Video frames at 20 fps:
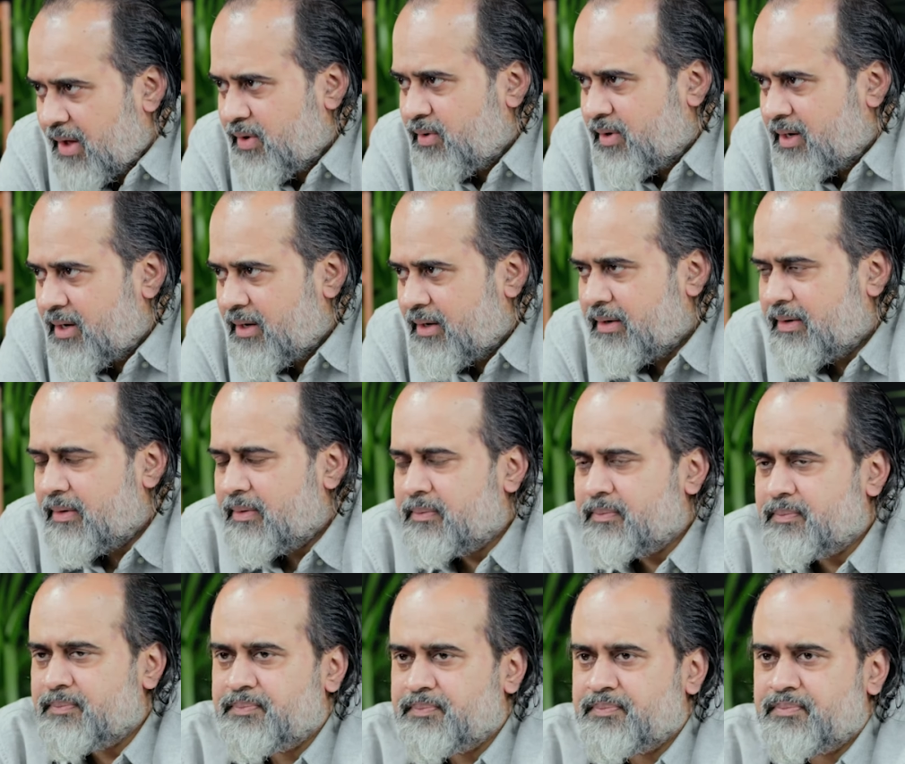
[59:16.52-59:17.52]
Are you kidding?
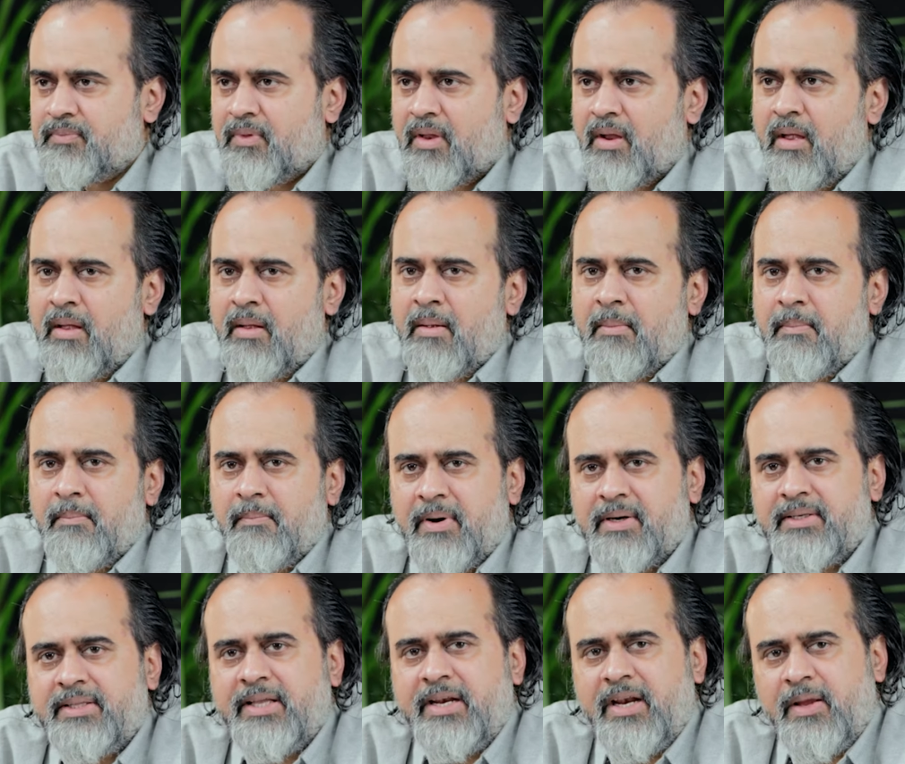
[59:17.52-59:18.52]

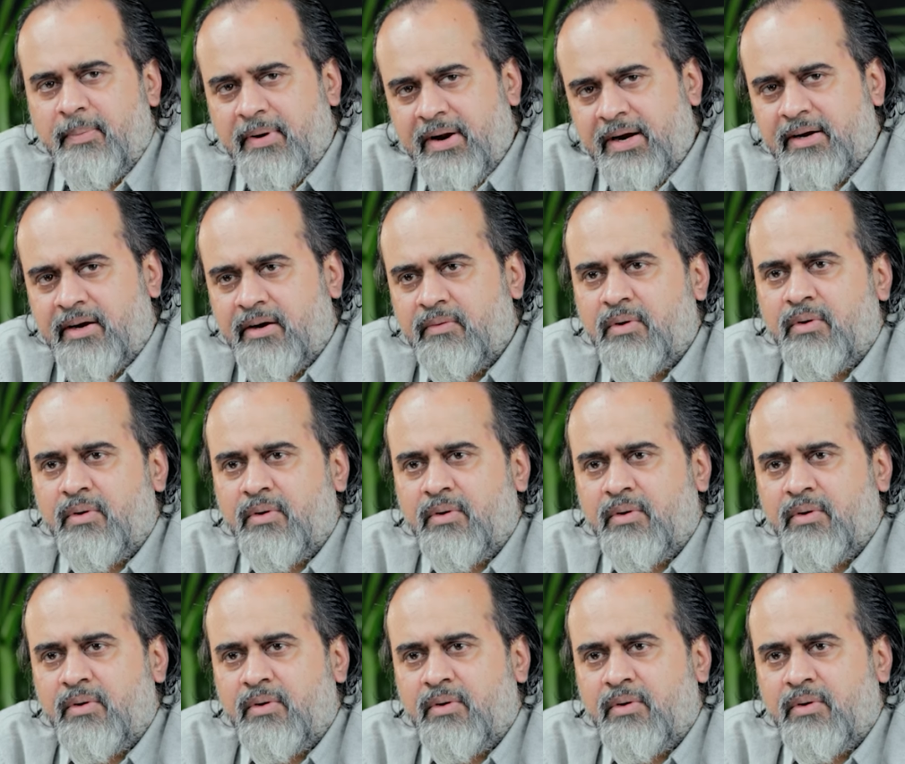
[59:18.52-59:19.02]
But the liberated